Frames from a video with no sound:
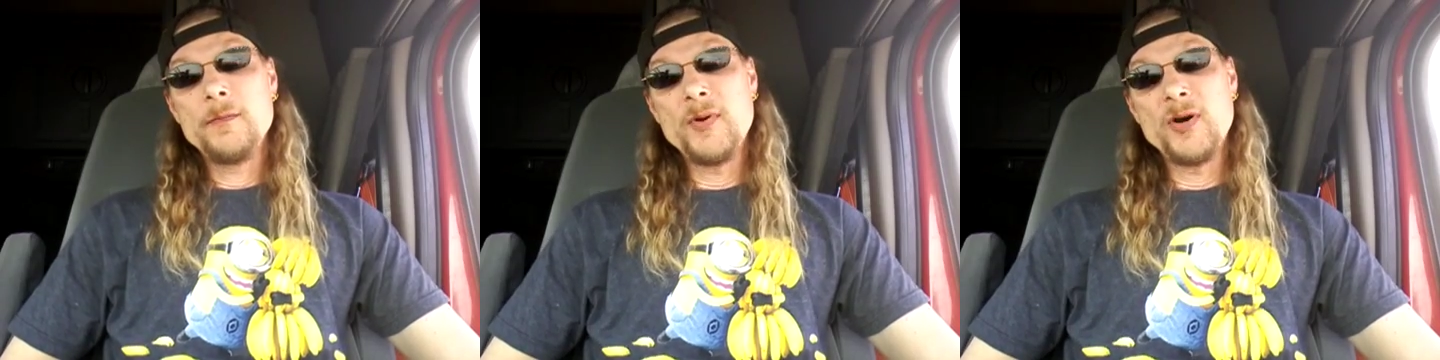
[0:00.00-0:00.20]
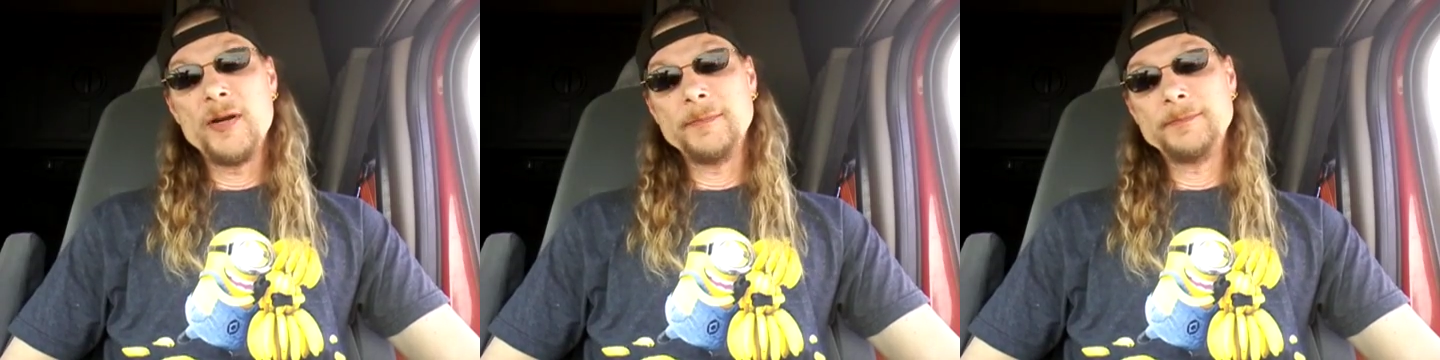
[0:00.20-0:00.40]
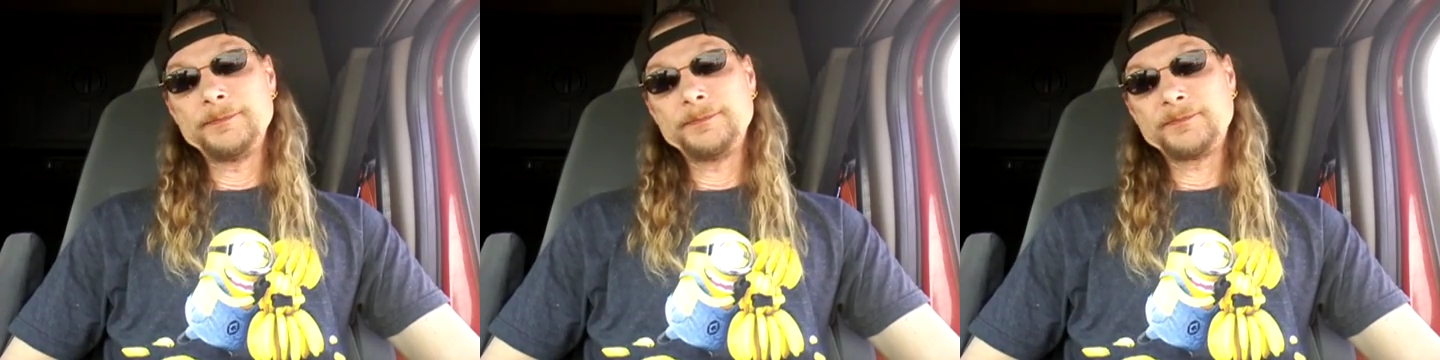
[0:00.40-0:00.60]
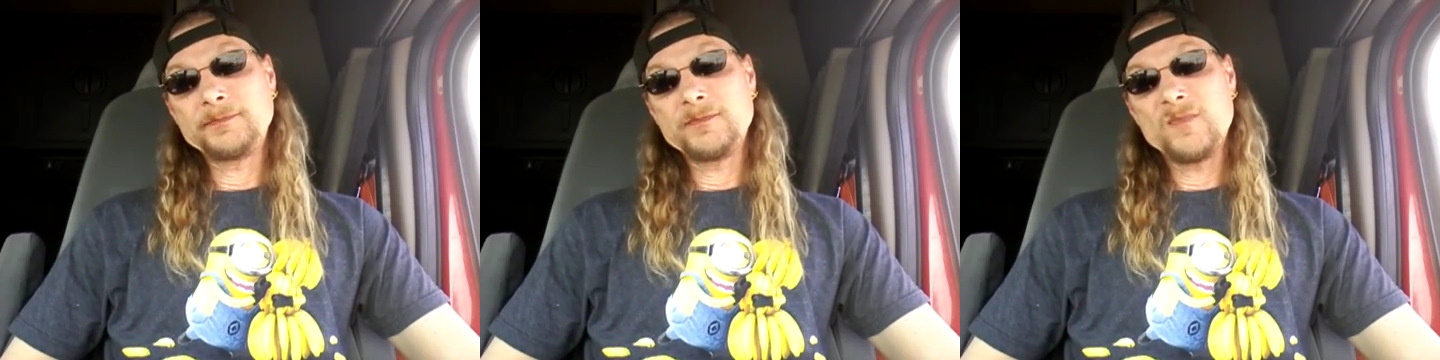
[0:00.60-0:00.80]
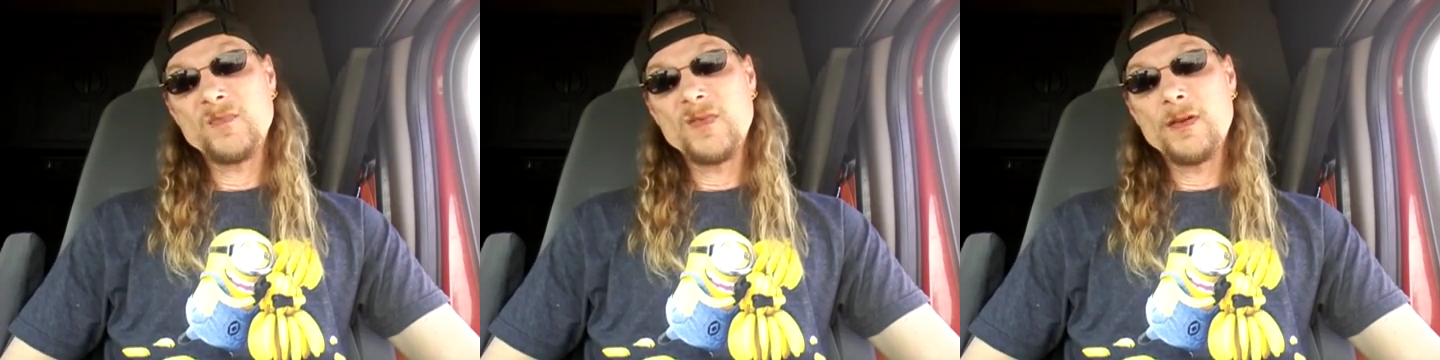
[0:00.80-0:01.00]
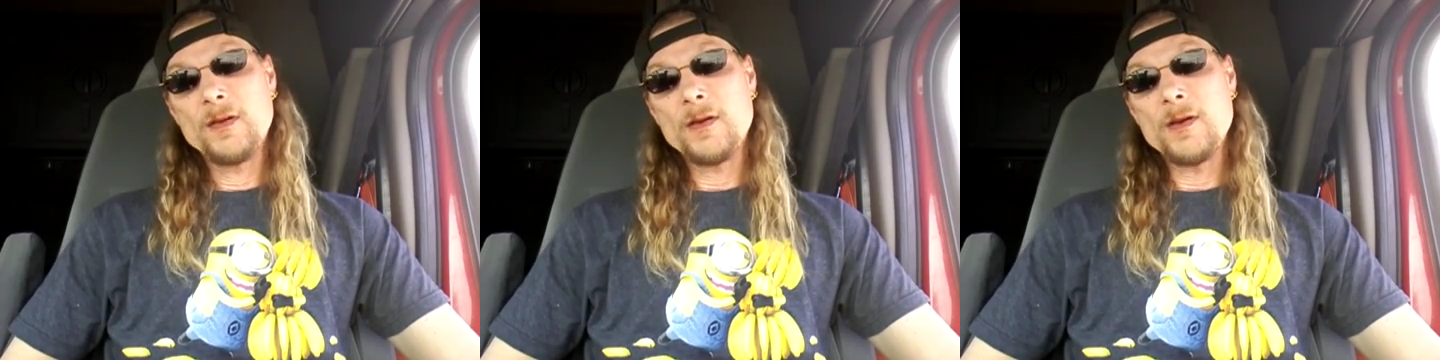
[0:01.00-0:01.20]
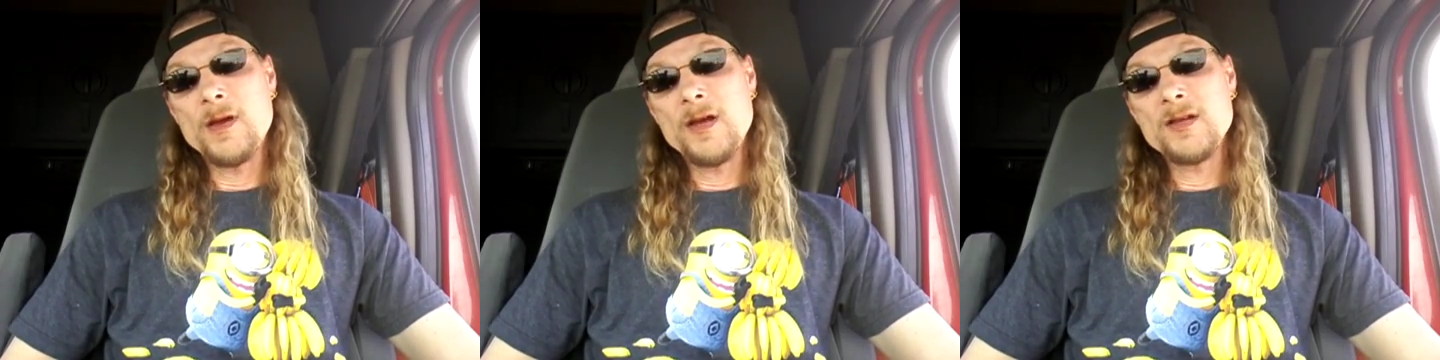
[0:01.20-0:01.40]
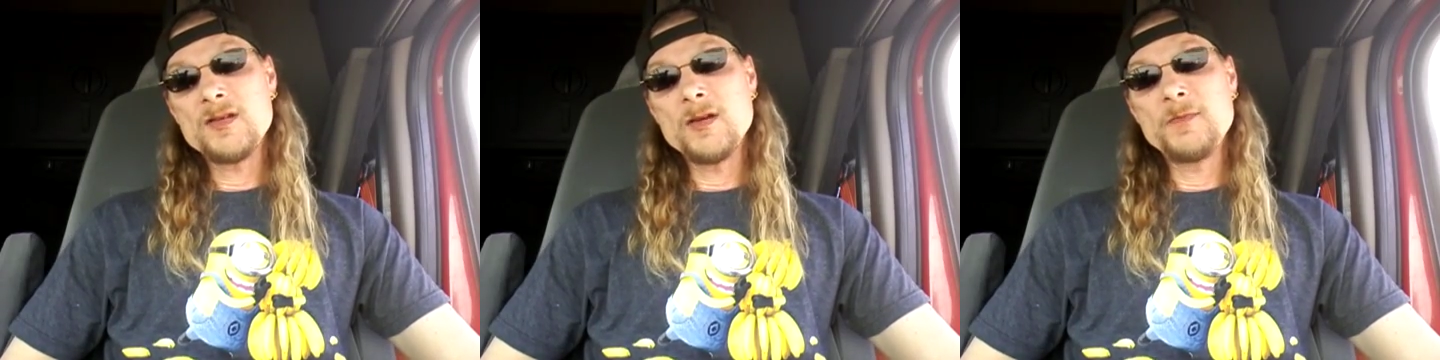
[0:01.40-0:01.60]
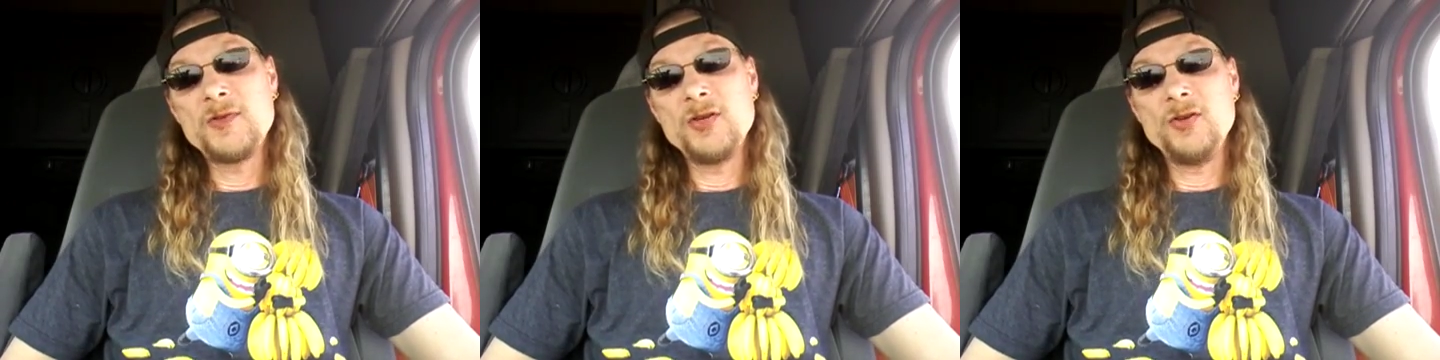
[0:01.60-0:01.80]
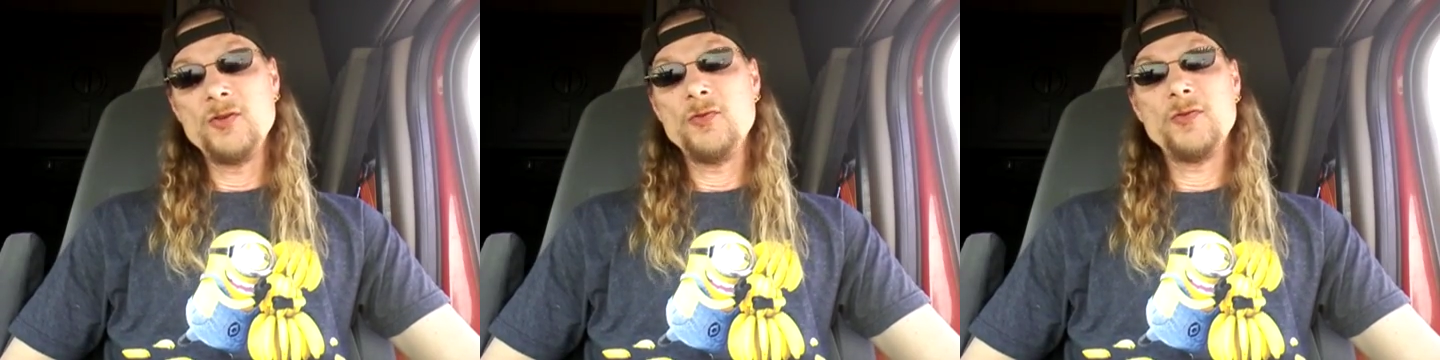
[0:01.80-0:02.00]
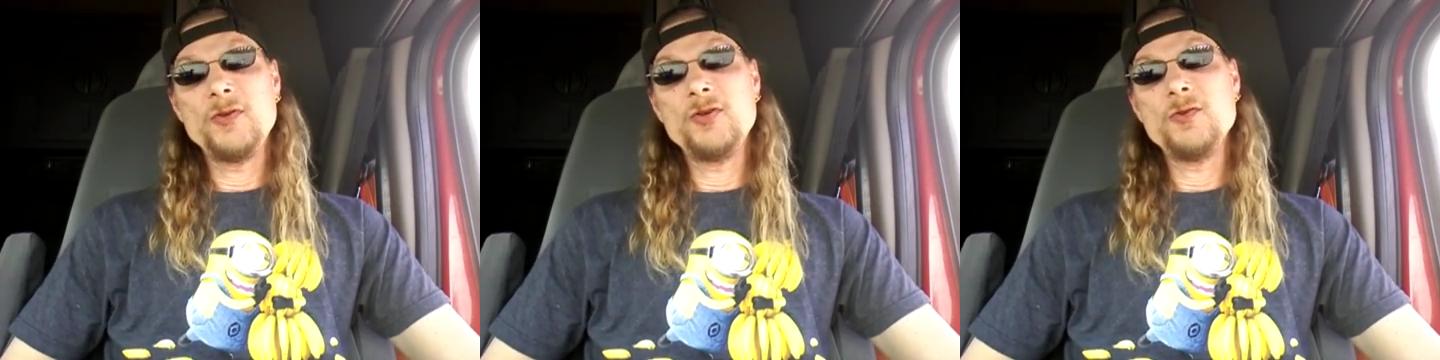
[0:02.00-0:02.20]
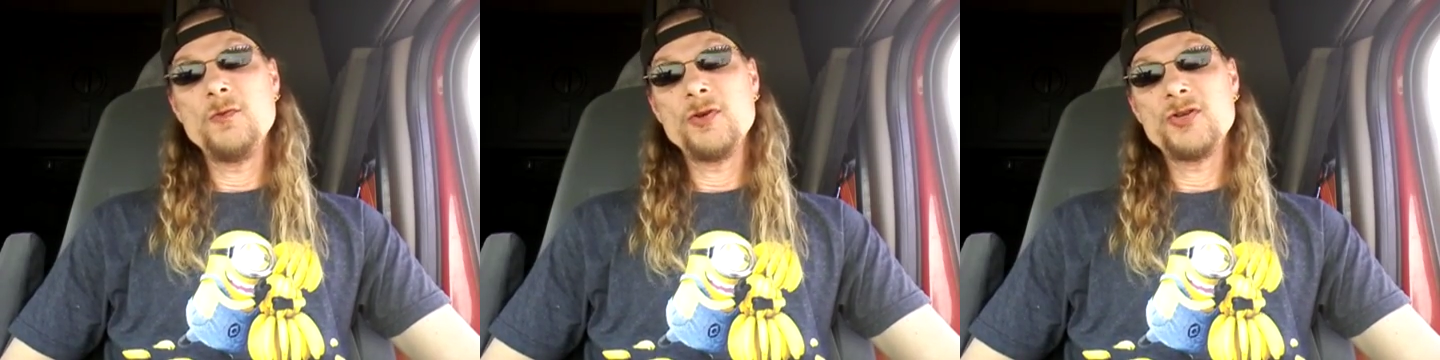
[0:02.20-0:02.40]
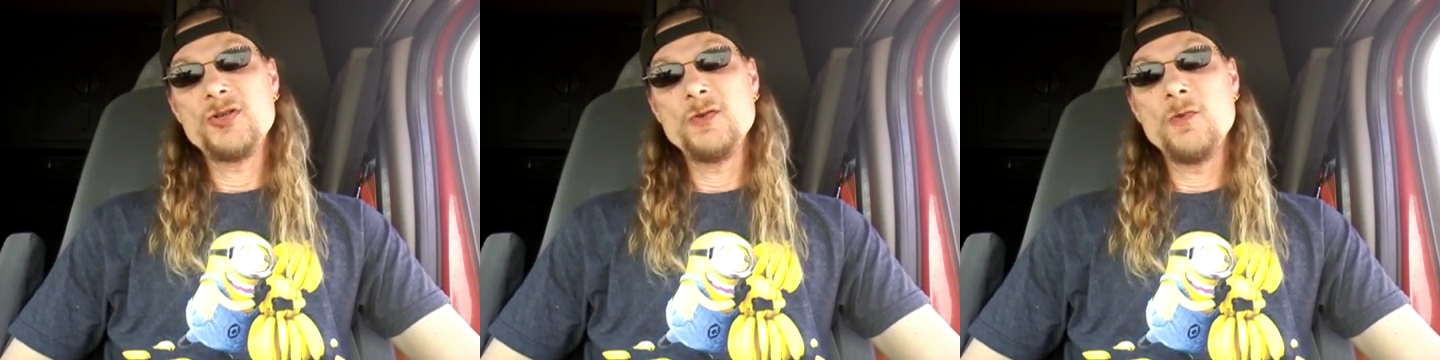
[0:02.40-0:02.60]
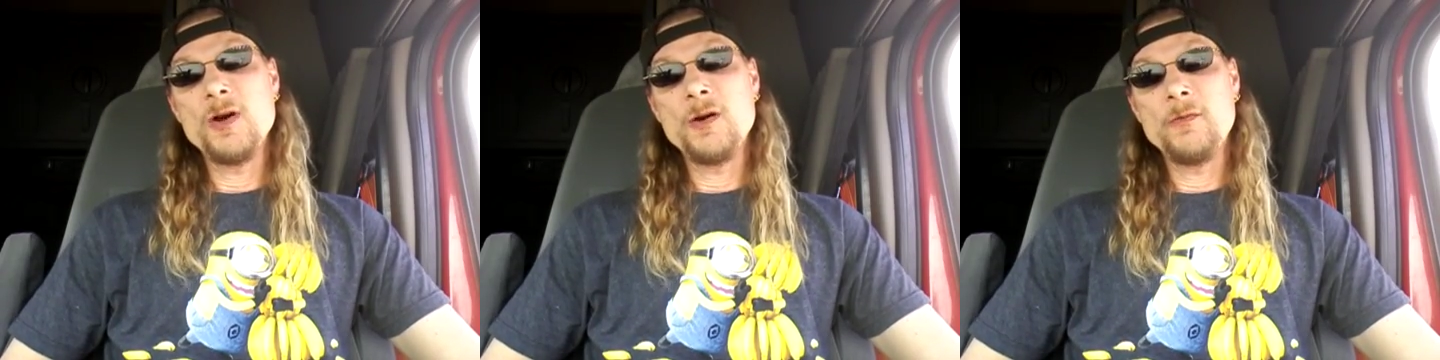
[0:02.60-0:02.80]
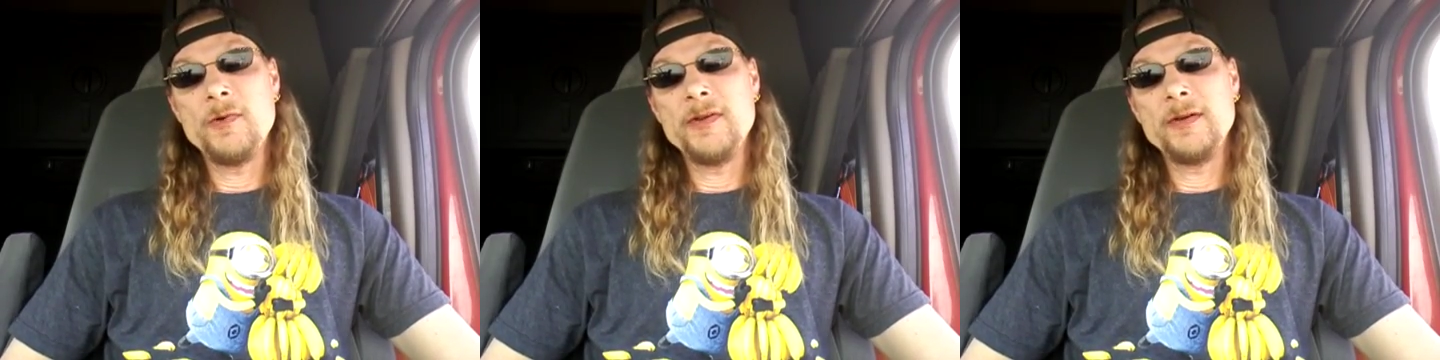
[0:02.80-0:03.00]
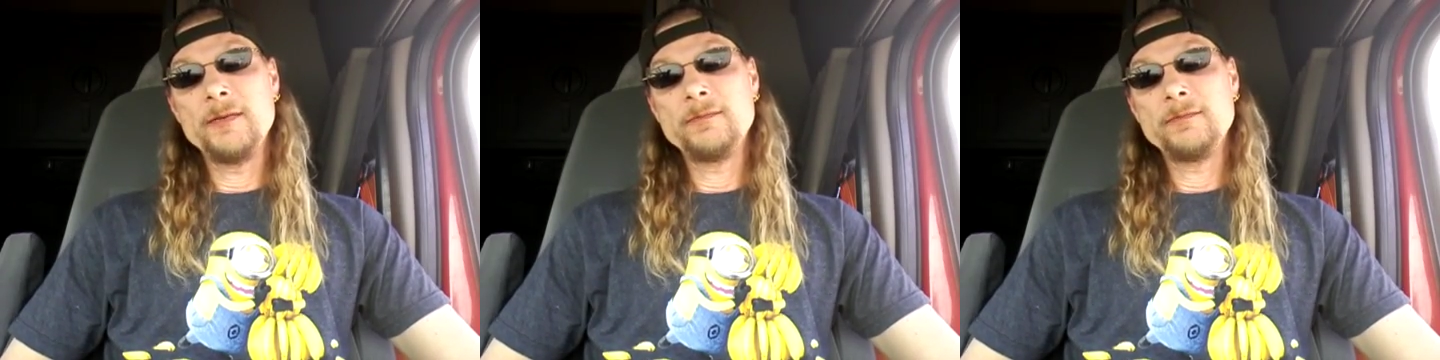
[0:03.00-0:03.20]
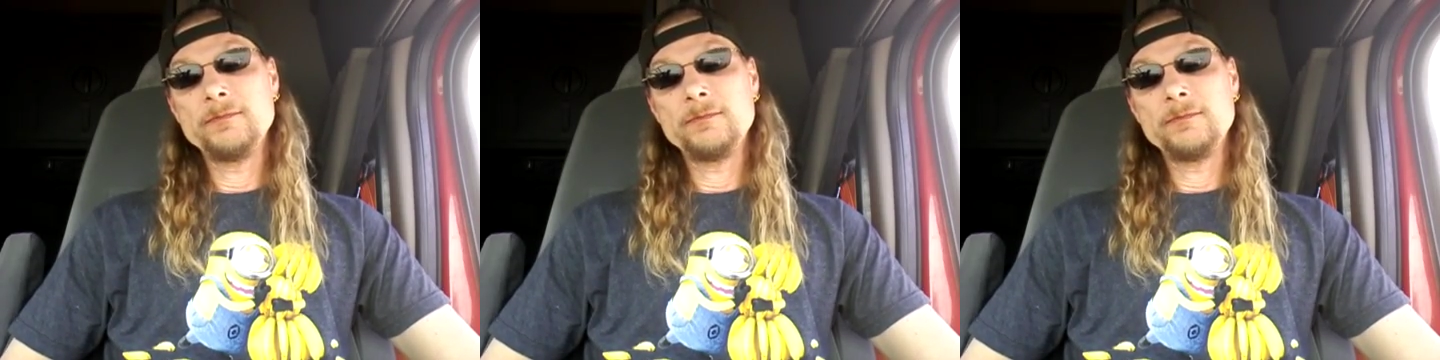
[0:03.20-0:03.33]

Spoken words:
But that's up to you to do what you want with it.